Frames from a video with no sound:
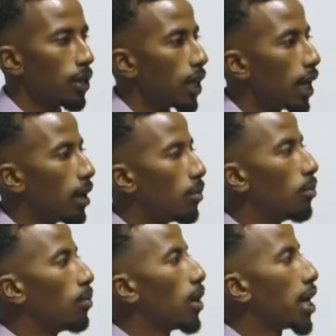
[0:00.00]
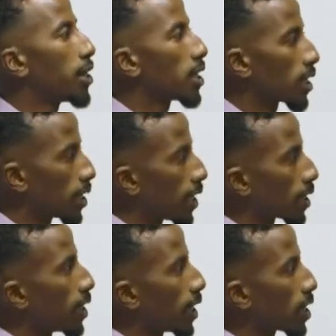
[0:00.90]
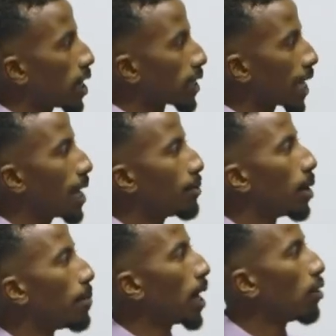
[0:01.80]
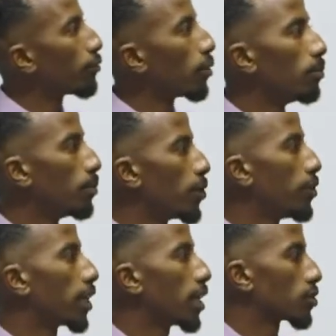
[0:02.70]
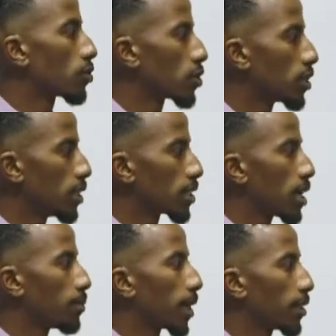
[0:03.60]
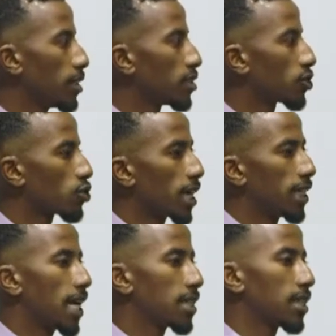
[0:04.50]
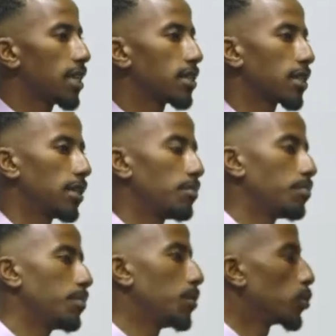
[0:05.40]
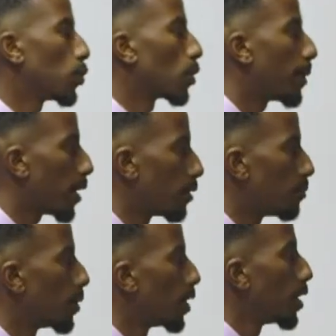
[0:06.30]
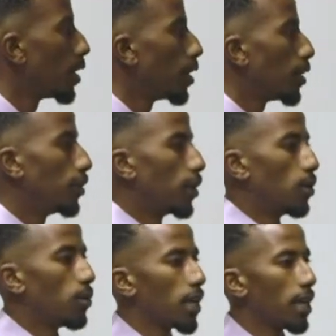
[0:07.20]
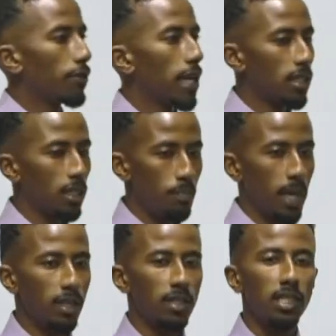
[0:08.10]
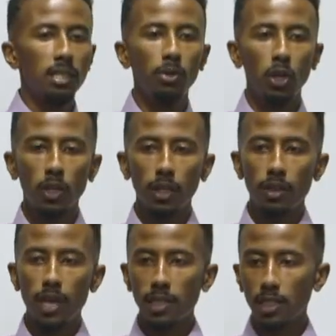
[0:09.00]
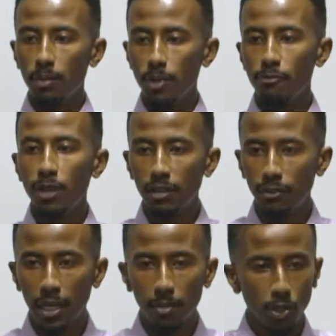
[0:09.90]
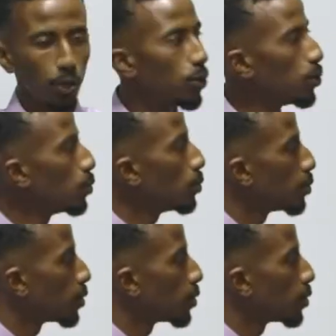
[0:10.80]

um, I think it, it, it kind of came about from both the King's Cross and the South Bank, these stranded assets, and people talk about them. You know, if there's this big city block that is going to be redeveloped, who,